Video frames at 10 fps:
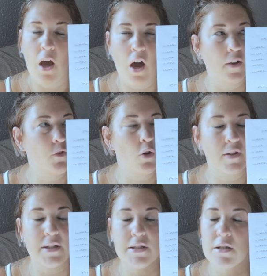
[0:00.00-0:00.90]
I've got
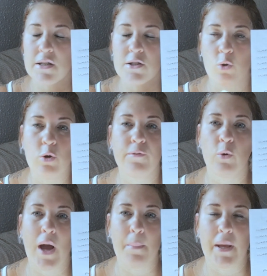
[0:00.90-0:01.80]
into this
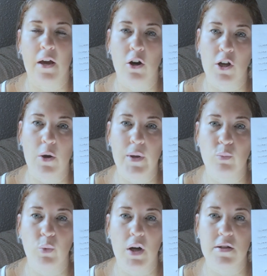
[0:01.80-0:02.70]
awful habit. I'll go
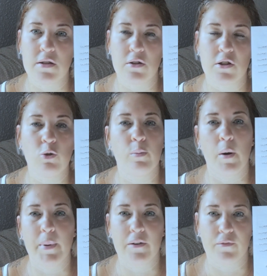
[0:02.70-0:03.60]
in once, I'll do all my
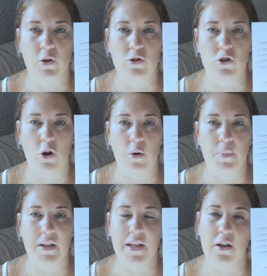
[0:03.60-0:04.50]
big food shop,
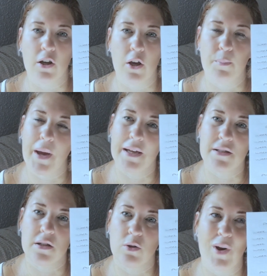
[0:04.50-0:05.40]
and then I go back
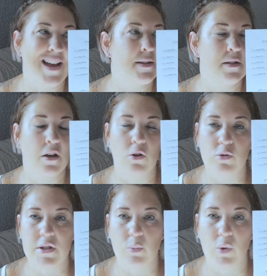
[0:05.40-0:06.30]
to Asda
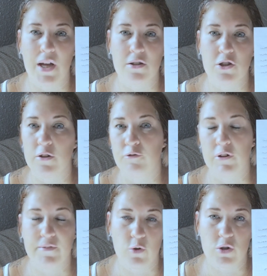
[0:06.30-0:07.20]
or somewhere two,
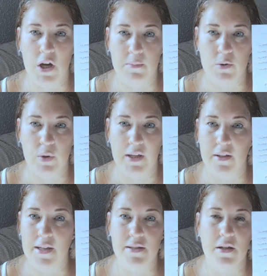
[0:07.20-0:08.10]
three, four times a week,
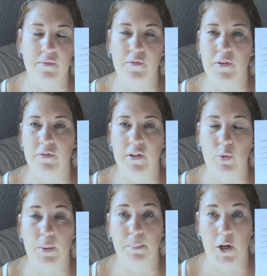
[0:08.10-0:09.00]
and there's another 50
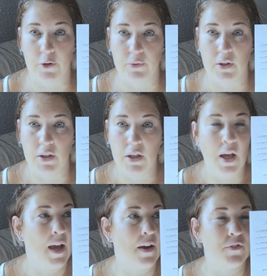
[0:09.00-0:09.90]
quid blown.
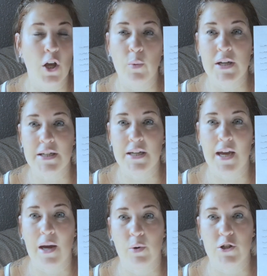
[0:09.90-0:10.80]
I've no idea
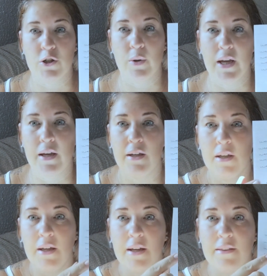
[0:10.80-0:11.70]
how I do it.
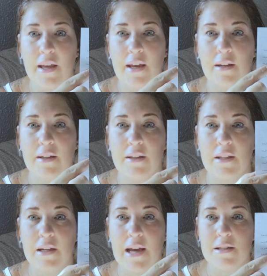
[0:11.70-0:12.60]
And then in
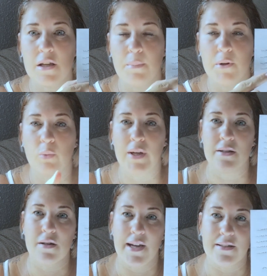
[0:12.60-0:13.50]
the last couple of
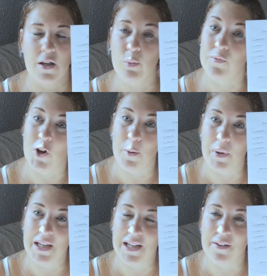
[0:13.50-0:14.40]
weeks, I end up with no
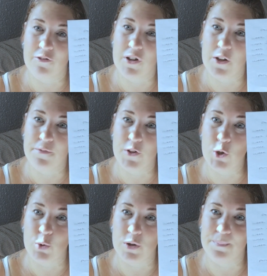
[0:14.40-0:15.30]
money left for no
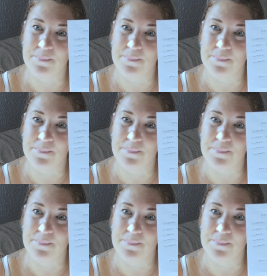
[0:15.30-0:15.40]
food.